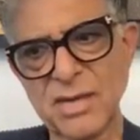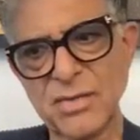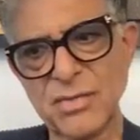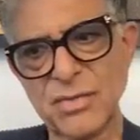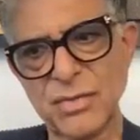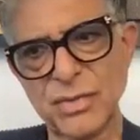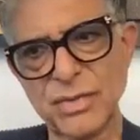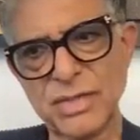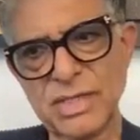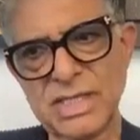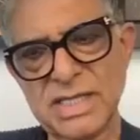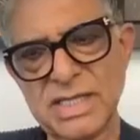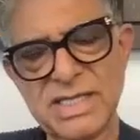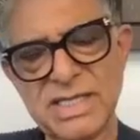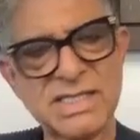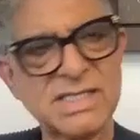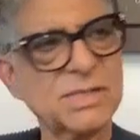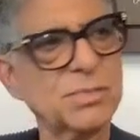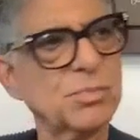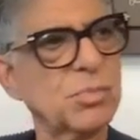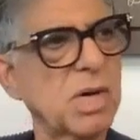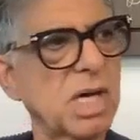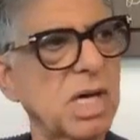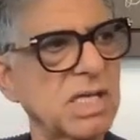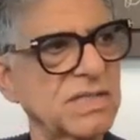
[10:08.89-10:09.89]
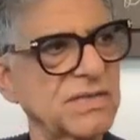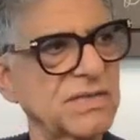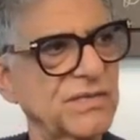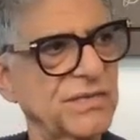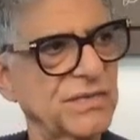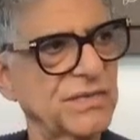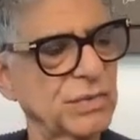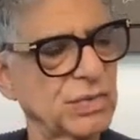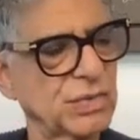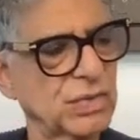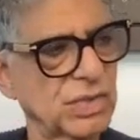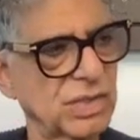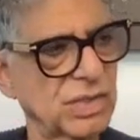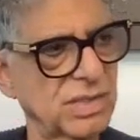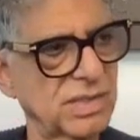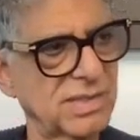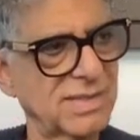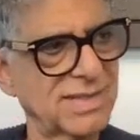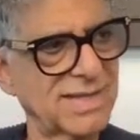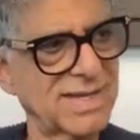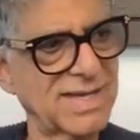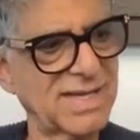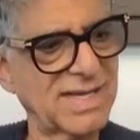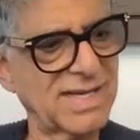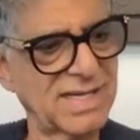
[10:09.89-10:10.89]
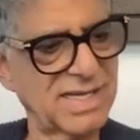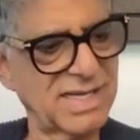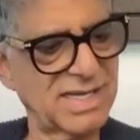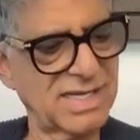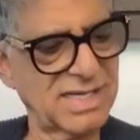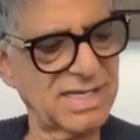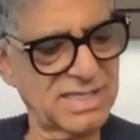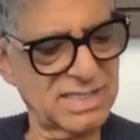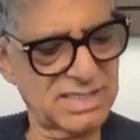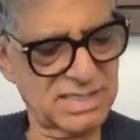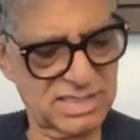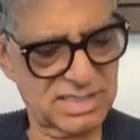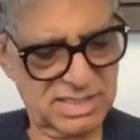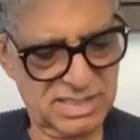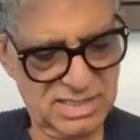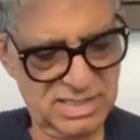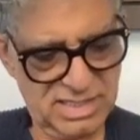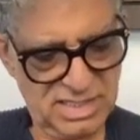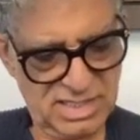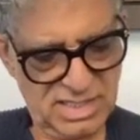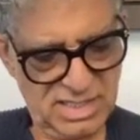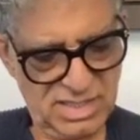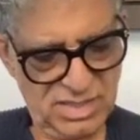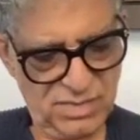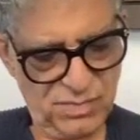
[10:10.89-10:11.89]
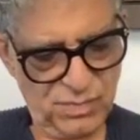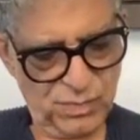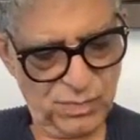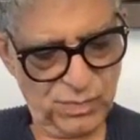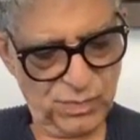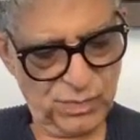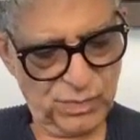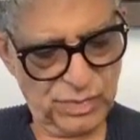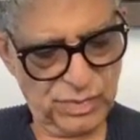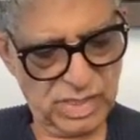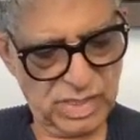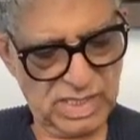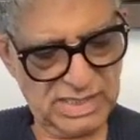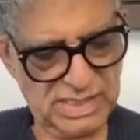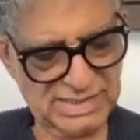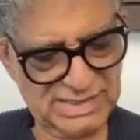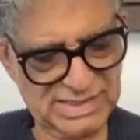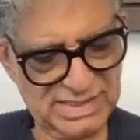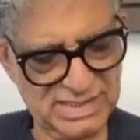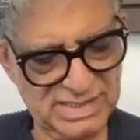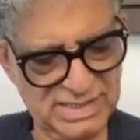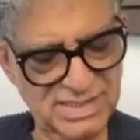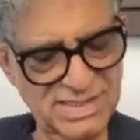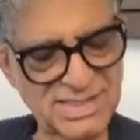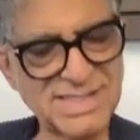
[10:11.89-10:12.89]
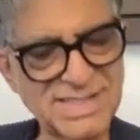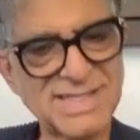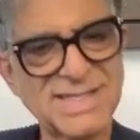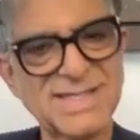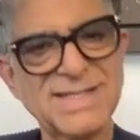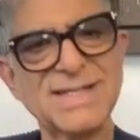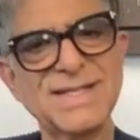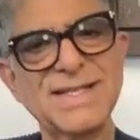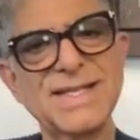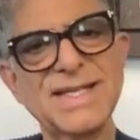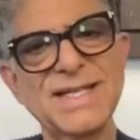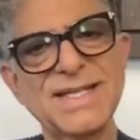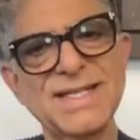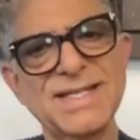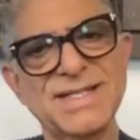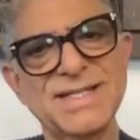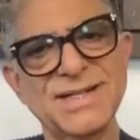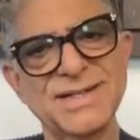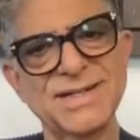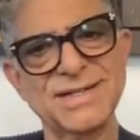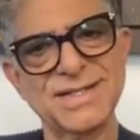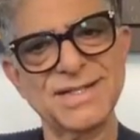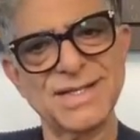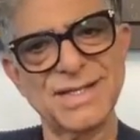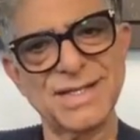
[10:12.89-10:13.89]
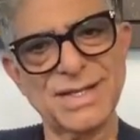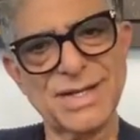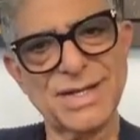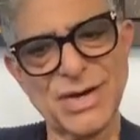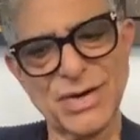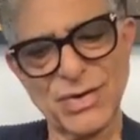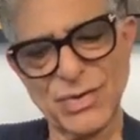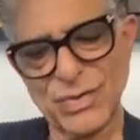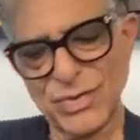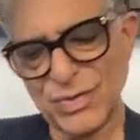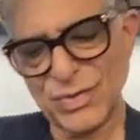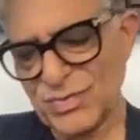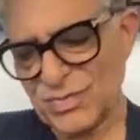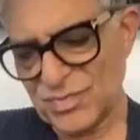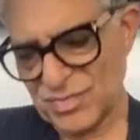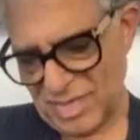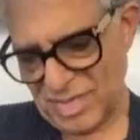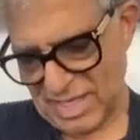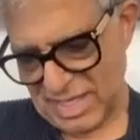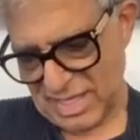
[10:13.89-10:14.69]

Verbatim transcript: correlates past, future, and present in the eternal now.